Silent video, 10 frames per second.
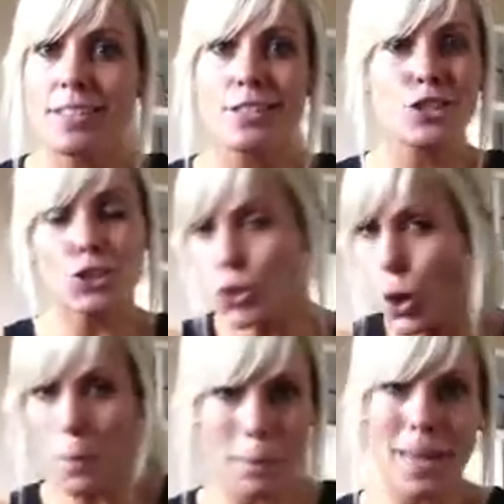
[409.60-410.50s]
does
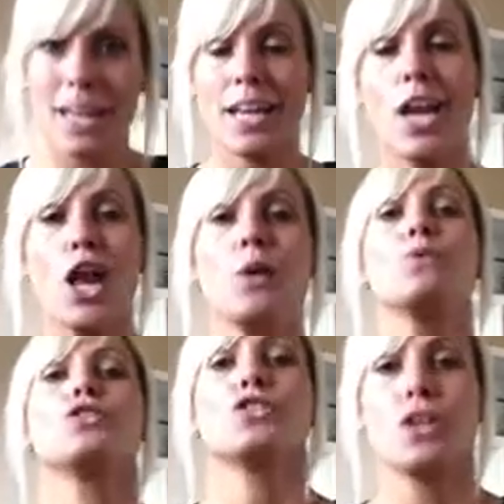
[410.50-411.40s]
not mean low
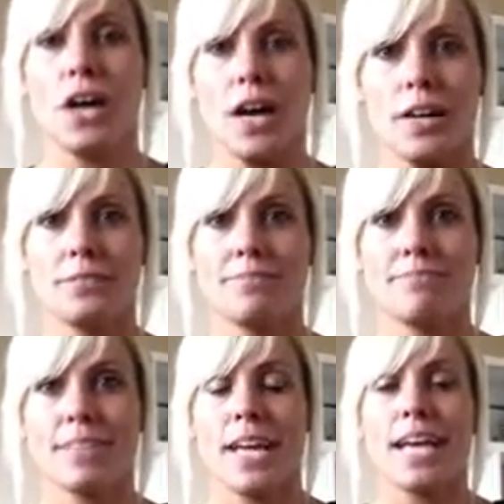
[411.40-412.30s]
sugar.
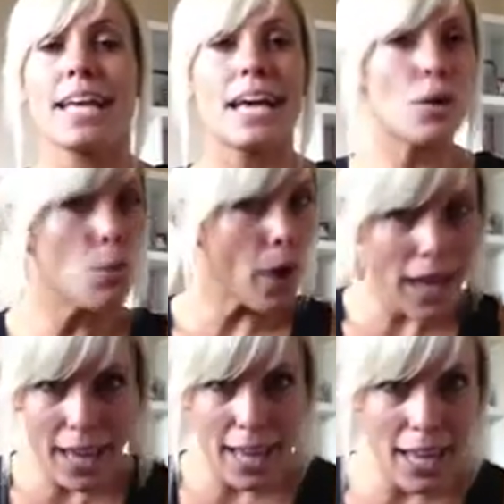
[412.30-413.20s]
Get
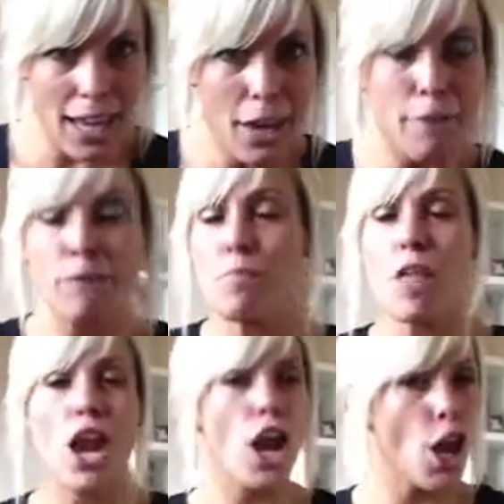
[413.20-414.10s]
away from
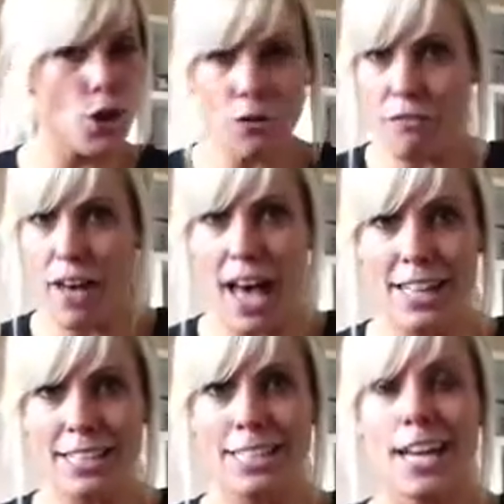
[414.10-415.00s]
the low
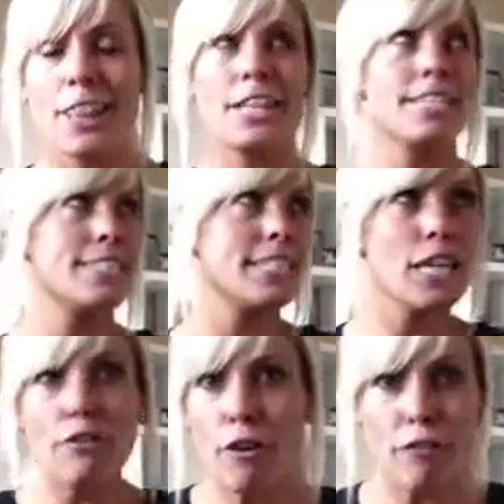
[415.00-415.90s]
fat, the
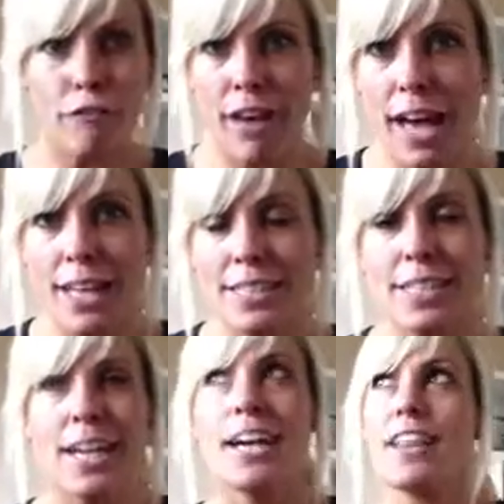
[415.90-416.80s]
zero
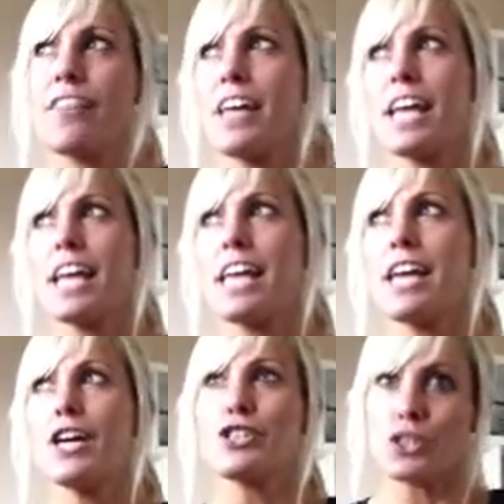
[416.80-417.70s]
fat,
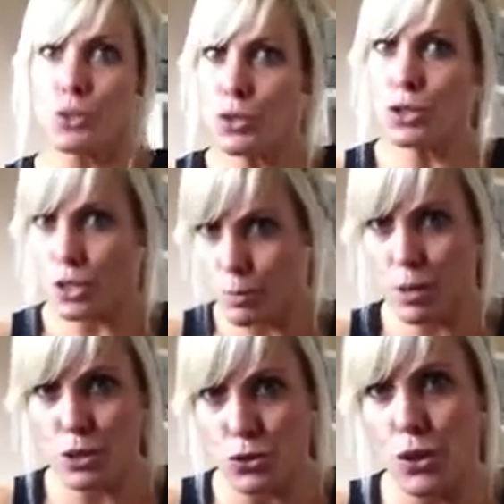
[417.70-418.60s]
the too good to
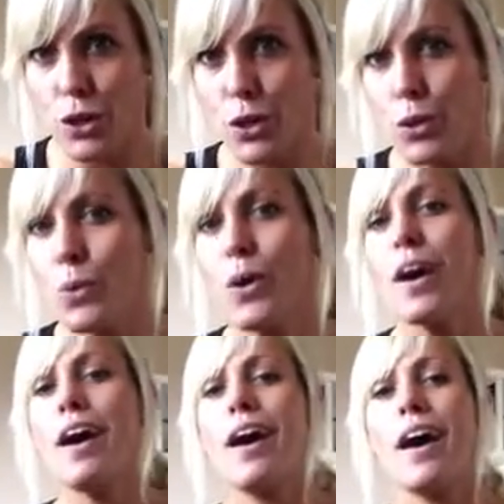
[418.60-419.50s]
be true
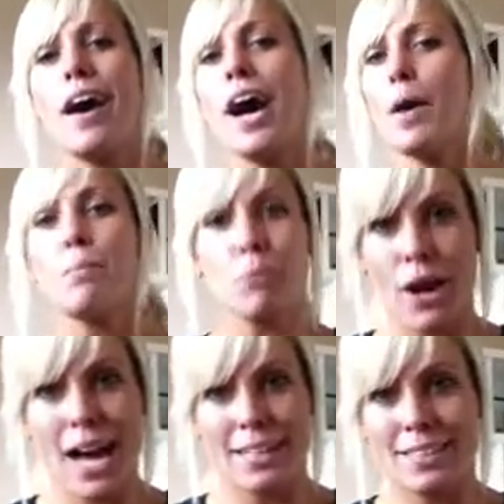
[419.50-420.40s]

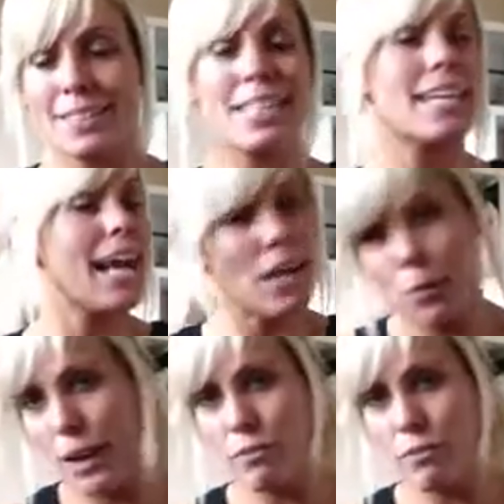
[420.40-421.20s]
brands. Get away